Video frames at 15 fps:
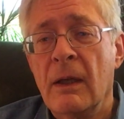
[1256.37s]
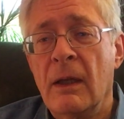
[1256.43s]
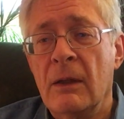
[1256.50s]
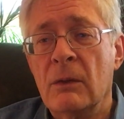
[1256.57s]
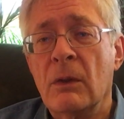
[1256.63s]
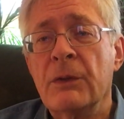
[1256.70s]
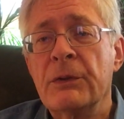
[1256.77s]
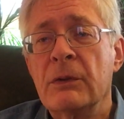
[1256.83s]

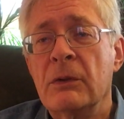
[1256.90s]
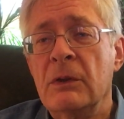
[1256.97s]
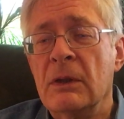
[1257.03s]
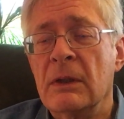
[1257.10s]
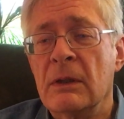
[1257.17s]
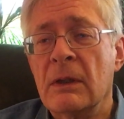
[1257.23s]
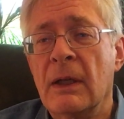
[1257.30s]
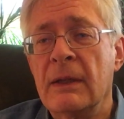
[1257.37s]
And also you
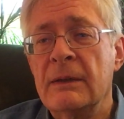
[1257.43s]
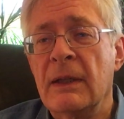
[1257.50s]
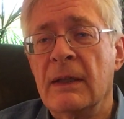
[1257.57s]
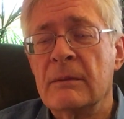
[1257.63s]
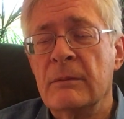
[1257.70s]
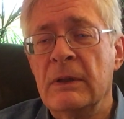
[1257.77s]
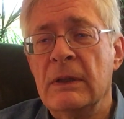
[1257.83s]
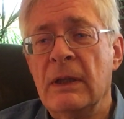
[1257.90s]
can
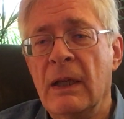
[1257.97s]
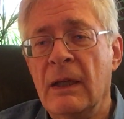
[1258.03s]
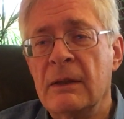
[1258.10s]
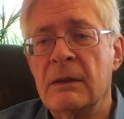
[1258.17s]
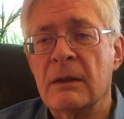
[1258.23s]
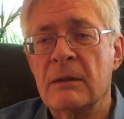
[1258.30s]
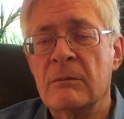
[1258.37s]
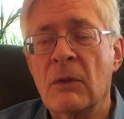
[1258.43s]
contact me
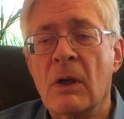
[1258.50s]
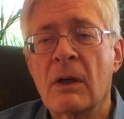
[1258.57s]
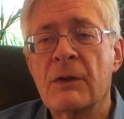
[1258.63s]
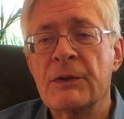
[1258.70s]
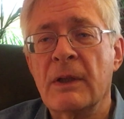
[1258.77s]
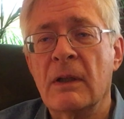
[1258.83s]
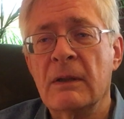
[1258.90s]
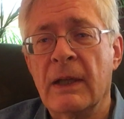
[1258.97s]
at
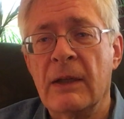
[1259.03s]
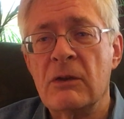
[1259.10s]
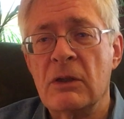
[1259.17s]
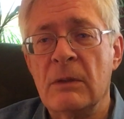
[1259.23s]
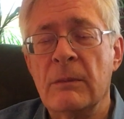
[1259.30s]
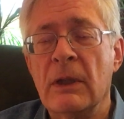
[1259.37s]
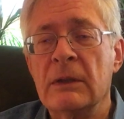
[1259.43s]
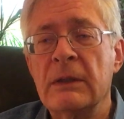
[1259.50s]

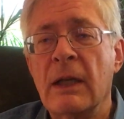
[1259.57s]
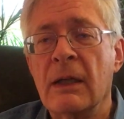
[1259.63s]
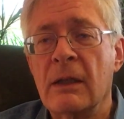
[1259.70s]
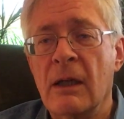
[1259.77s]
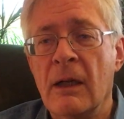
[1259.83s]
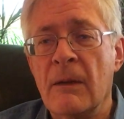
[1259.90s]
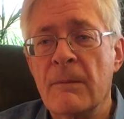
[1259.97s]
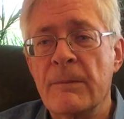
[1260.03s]

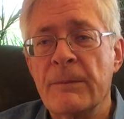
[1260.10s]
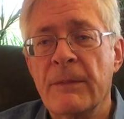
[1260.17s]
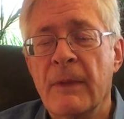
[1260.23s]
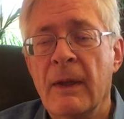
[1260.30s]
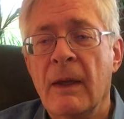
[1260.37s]
marksehl@gmail.com.